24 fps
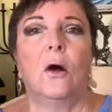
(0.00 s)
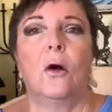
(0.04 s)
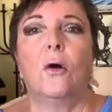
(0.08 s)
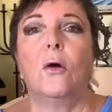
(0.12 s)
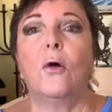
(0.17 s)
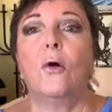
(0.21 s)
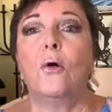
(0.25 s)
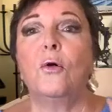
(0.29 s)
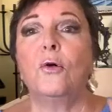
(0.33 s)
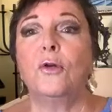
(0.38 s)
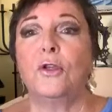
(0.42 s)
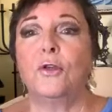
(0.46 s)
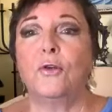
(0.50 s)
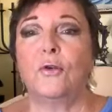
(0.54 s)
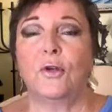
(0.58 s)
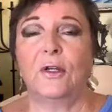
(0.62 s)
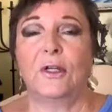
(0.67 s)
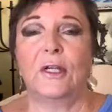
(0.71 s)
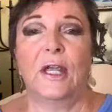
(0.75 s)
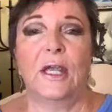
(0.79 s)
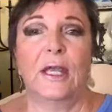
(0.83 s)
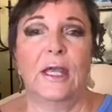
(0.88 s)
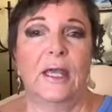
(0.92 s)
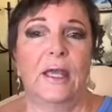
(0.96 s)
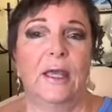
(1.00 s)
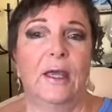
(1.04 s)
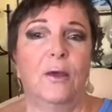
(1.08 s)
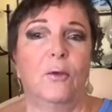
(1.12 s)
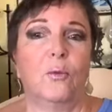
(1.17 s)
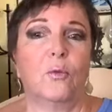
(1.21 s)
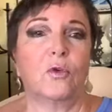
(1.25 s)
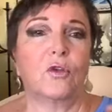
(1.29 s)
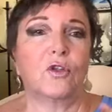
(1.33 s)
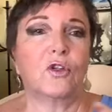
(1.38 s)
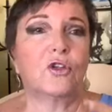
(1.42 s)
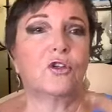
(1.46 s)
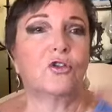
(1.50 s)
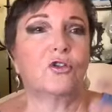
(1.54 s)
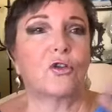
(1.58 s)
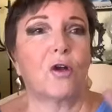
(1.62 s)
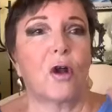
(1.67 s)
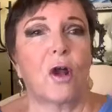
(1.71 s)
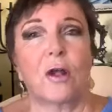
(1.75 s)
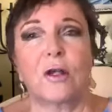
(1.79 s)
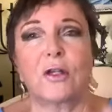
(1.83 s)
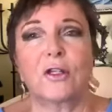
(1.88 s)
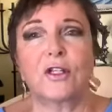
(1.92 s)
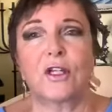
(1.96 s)
all you could hear was
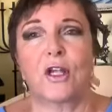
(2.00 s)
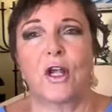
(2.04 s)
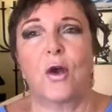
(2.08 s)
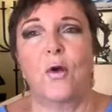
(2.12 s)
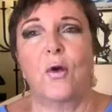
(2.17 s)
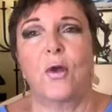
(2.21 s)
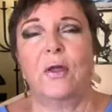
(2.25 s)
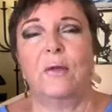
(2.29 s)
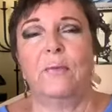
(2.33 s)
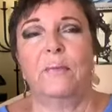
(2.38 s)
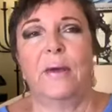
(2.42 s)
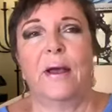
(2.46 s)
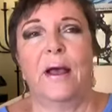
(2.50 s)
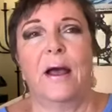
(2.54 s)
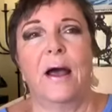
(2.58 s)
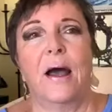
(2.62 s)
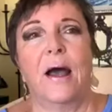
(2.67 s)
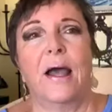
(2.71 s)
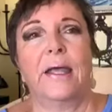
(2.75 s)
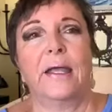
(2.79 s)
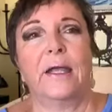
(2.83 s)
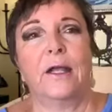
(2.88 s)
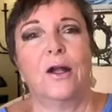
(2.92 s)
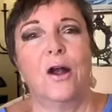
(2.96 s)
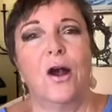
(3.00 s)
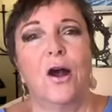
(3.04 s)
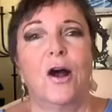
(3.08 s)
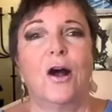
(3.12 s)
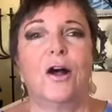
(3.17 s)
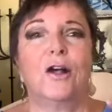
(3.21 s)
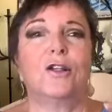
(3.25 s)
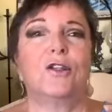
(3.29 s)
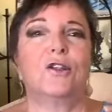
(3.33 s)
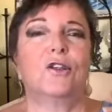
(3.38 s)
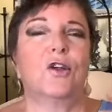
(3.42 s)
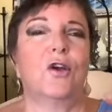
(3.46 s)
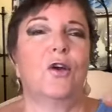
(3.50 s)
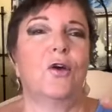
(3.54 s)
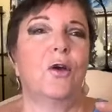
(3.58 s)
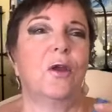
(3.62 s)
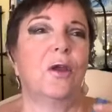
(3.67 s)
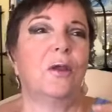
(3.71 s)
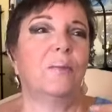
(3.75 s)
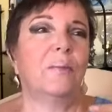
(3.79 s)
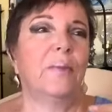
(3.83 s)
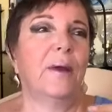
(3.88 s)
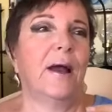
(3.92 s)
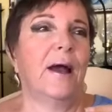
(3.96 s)
trucks going by, cars
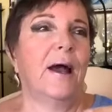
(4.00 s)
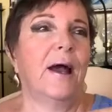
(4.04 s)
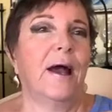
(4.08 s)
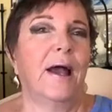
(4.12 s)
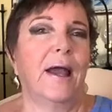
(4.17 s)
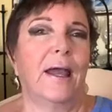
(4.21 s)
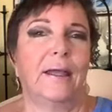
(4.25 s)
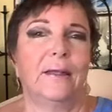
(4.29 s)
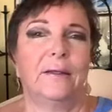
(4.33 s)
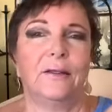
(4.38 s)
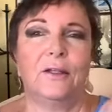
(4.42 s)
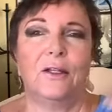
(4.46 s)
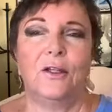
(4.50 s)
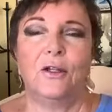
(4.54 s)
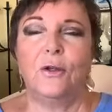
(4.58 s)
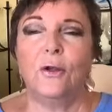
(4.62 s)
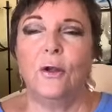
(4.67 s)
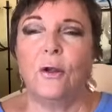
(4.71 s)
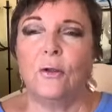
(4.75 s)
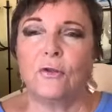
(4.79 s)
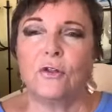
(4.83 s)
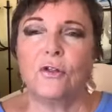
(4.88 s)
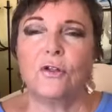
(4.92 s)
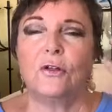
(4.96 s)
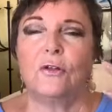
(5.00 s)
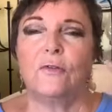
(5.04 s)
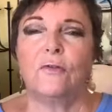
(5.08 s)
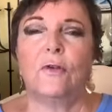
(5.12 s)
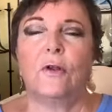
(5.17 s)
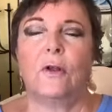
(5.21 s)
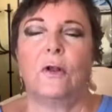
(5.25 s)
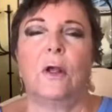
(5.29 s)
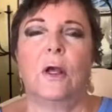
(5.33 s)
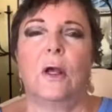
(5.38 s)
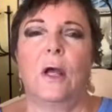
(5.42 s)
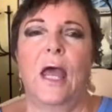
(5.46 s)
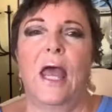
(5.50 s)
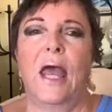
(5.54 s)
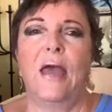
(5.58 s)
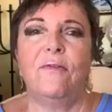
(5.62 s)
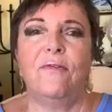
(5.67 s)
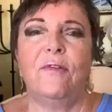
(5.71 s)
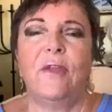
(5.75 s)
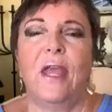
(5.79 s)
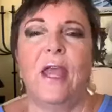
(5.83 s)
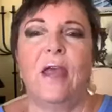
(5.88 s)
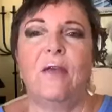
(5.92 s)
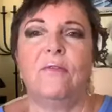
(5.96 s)
going by, you know, sort of
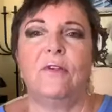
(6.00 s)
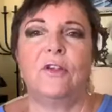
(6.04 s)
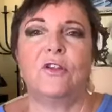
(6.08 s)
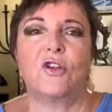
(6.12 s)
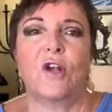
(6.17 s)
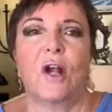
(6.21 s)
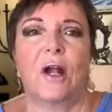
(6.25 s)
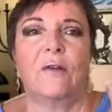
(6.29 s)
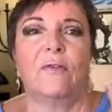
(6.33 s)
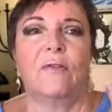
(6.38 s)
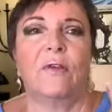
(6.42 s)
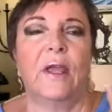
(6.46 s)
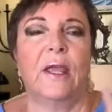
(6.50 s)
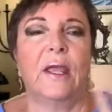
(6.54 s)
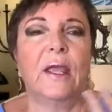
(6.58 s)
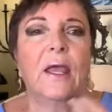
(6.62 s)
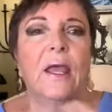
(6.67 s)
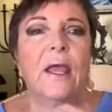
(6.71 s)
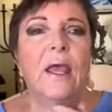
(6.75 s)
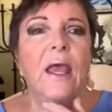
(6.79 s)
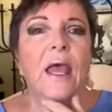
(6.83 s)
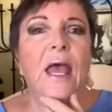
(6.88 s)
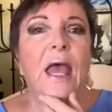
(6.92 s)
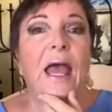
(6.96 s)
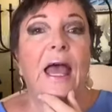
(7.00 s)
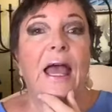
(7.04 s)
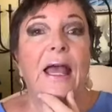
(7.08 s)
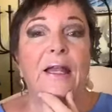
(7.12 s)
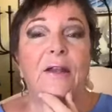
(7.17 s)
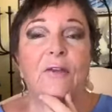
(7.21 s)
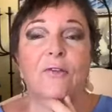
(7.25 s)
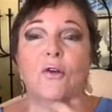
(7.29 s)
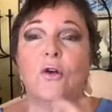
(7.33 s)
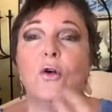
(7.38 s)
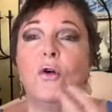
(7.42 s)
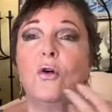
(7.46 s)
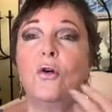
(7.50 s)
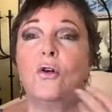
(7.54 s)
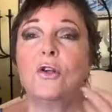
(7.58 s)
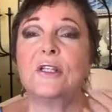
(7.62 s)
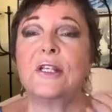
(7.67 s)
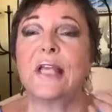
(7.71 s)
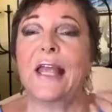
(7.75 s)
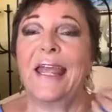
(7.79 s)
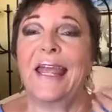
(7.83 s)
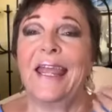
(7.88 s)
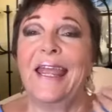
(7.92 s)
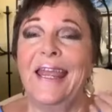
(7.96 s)
heavy, heavy traffic. And of
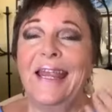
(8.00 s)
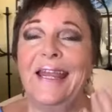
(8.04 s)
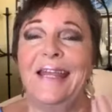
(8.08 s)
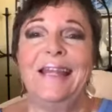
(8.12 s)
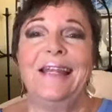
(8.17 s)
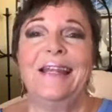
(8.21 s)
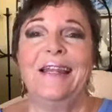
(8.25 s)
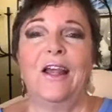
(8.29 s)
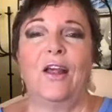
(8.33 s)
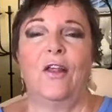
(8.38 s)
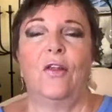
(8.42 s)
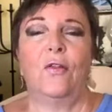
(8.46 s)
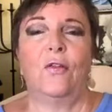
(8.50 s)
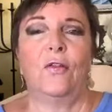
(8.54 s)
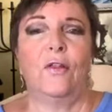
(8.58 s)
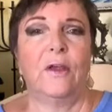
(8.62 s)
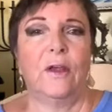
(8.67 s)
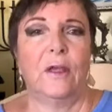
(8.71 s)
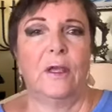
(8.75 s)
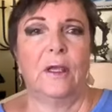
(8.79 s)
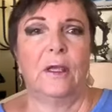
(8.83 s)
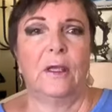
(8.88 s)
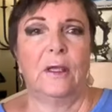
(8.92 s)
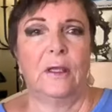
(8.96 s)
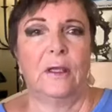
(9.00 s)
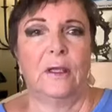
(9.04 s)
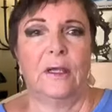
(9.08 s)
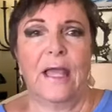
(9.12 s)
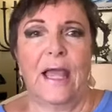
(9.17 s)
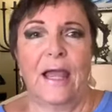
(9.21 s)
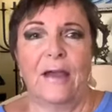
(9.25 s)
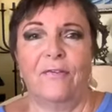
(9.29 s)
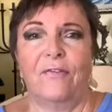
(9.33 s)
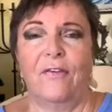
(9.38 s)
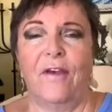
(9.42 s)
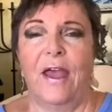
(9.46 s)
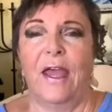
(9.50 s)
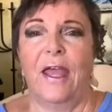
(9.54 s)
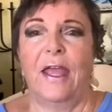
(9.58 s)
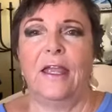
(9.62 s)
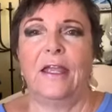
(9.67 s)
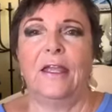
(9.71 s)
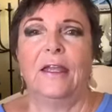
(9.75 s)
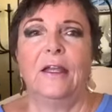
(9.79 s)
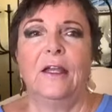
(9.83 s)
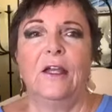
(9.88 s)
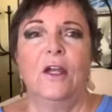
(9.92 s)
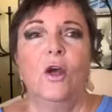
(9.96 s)
course, in the
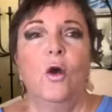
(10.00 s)
cafe,